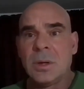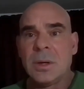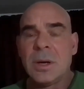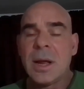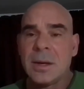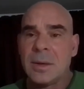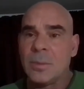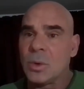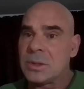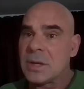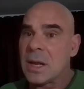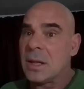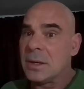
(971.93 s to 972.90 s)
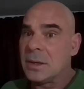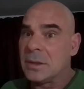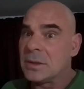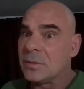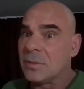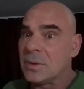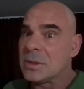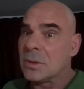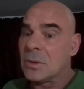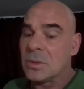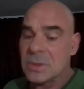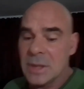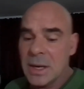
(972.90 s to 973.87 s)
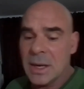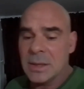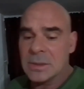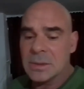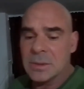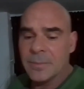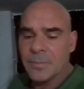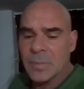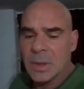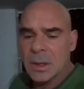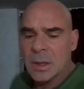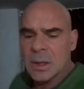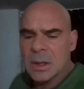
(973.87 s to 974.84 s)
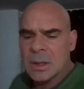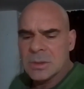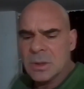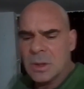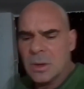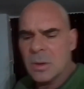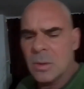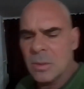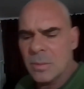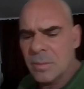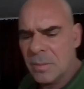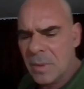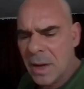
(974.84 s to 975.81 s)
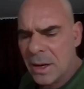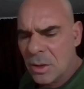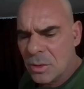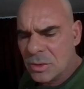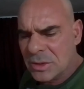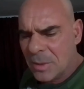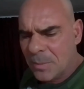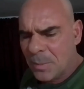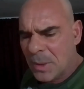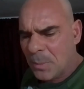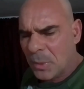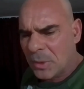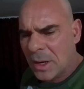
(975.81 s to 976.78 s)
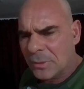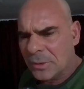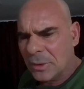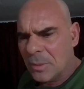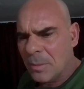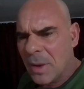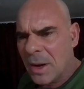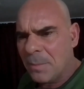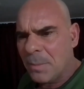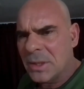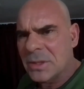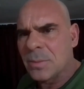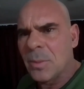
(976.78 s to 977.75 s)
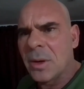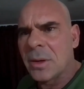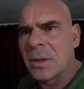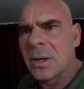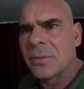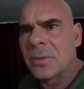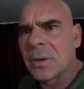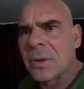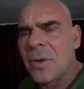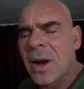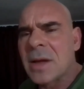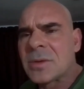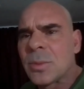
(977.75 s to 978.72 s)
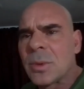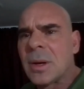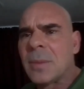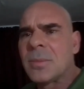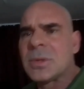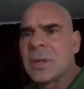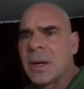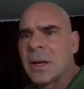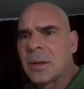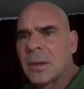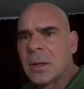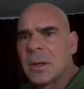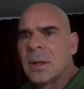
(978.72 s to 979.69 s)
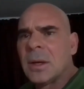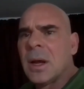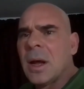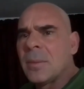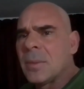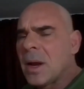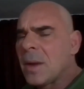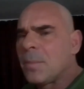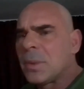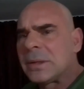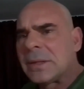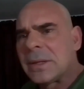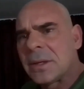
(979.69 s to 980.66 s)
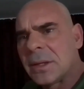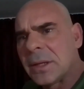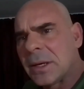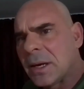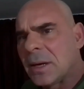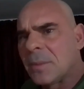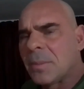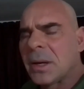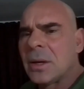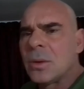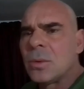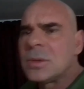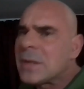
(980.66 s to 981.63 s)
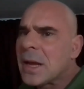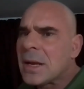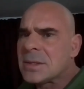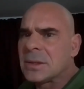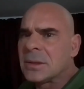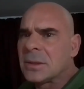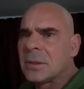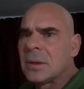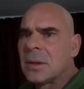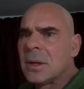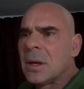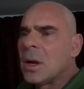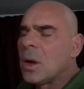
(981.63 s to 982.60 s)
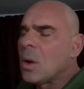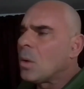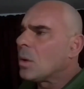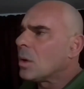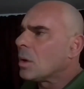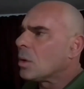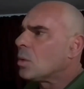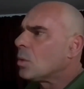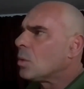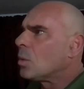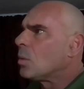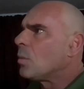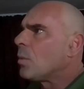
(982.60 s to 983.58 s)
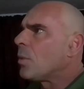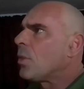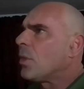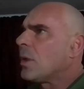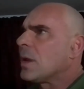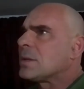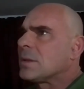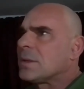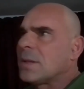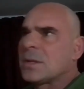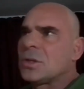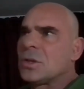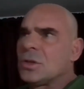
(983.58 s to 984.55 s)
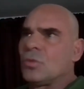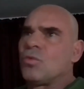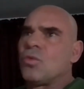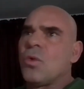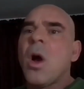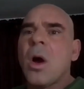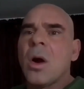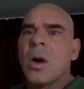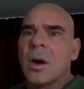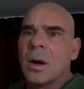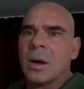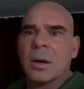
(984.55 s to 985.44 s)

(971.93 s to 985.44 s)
Not immortality in this physical sense. So I know some people out there might be smart enough to grasp what I'm saying. I'm not belittling anybody who doesn't, or who thinks that that's just wrong.